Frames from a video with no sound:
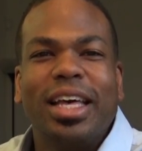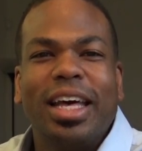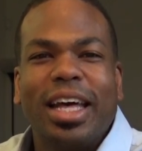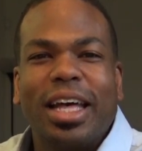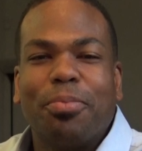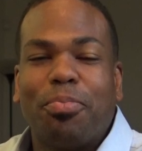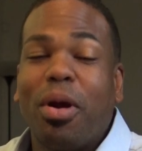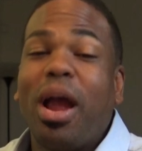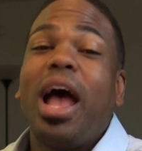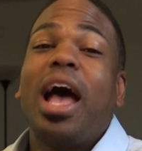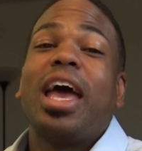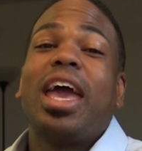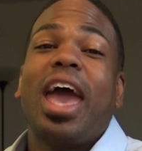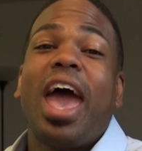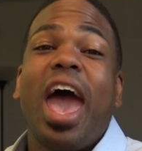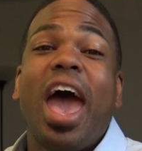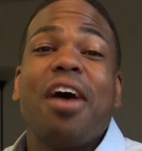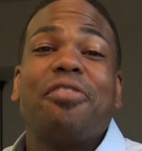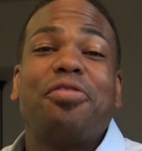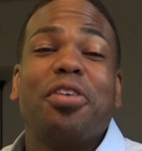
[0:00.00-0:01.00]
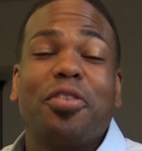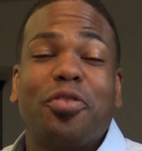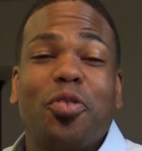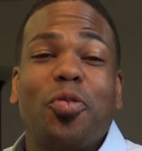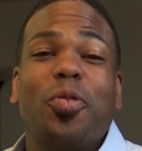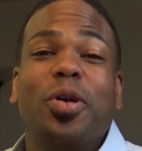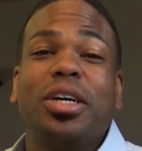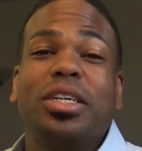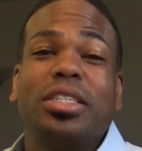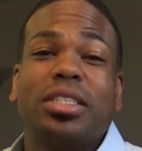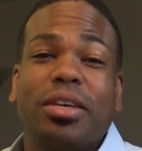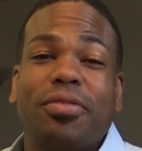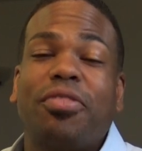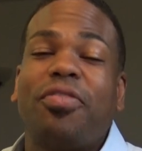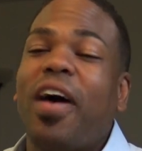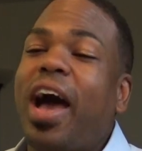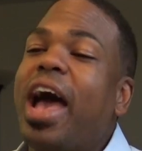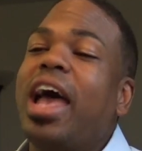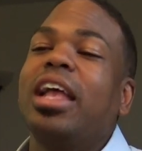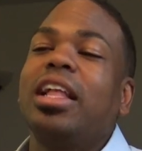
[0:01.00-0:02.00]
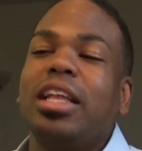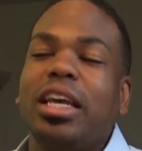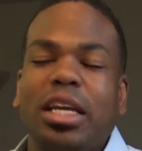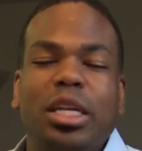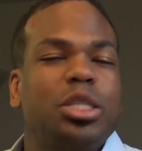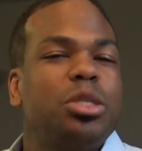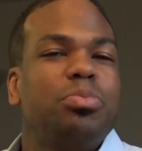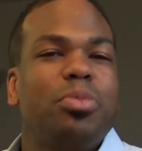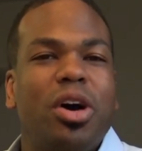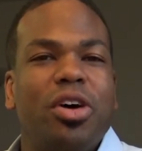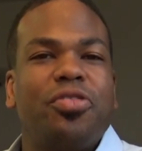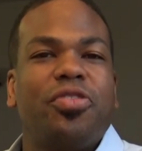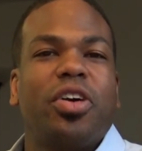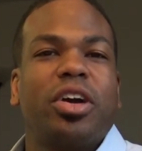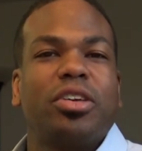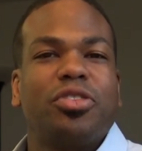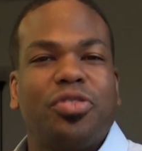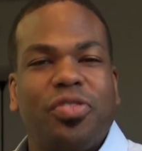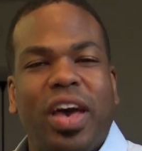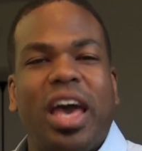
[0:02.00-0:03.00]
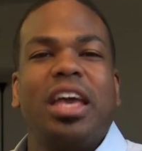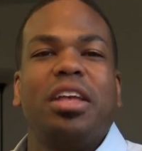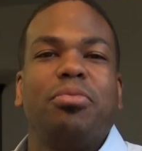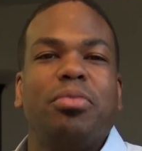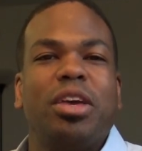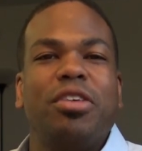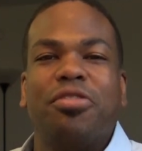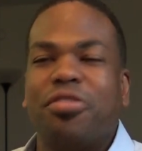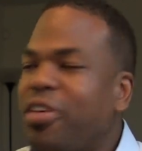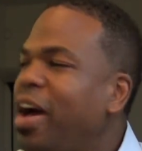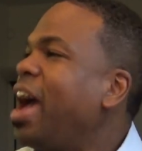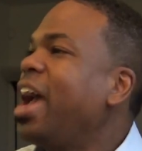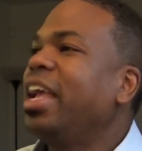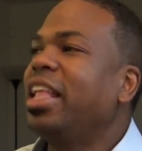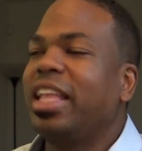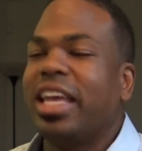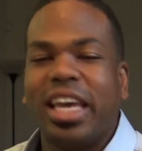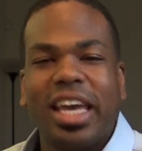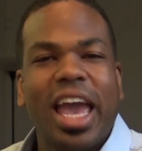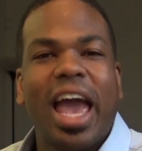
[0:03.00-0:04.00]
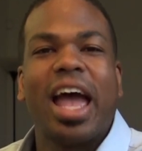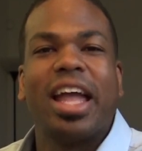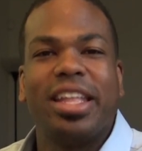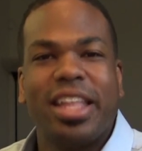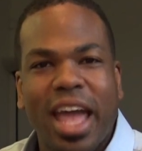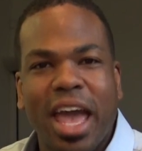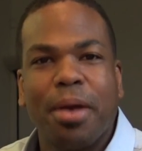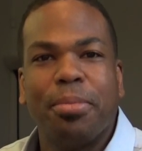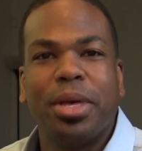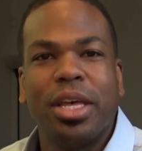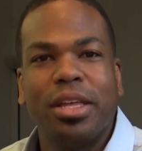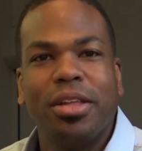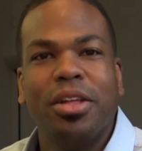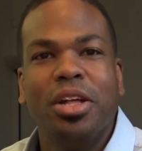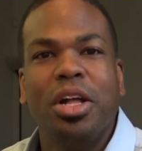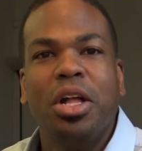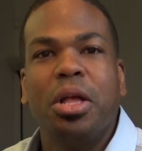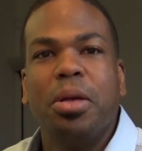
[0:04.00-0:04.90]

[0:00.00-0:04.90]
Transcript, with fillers: And probably half of it was that finally this motherfucker's fight me. Finally, goddammit.